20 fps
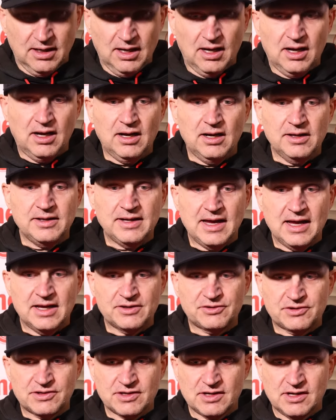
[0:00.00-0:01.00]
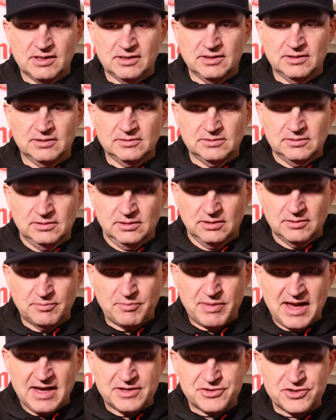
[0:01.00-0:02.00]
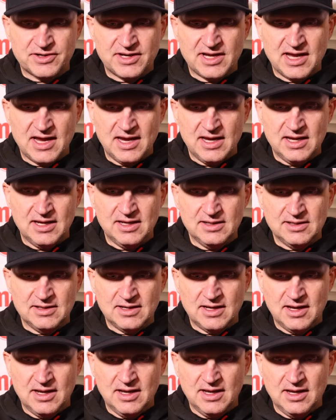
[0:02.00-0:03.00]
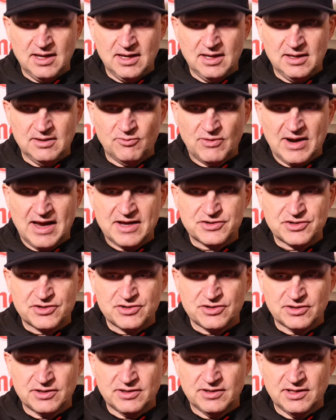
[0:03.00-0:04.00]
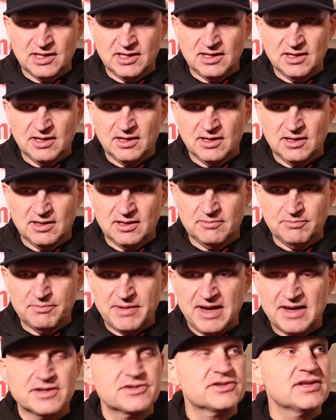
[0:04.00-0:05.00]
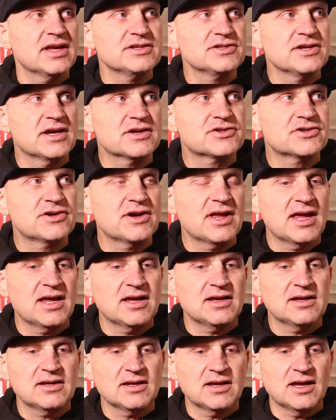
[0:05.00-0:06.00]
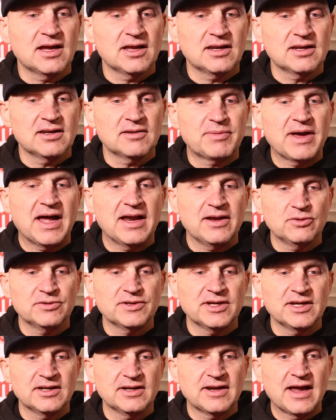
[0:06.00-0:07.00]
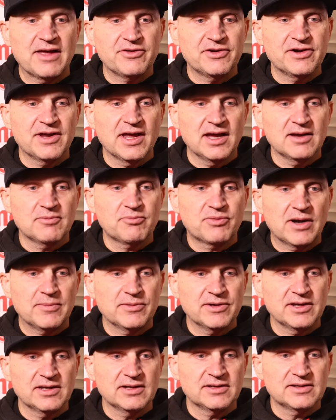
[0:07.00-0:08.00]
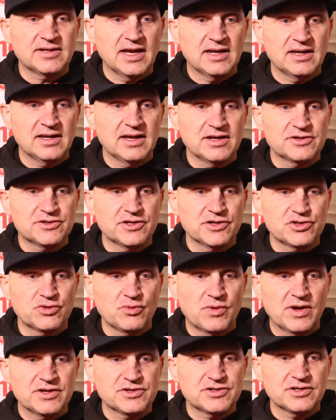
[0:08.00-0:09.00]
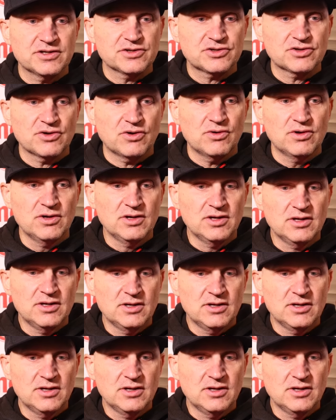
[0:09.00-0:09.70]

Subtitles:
them? Yes, Patrick Kane and Rask took the maintenance days yesterday, and Patty will need another day, probably a day-to-day situation. So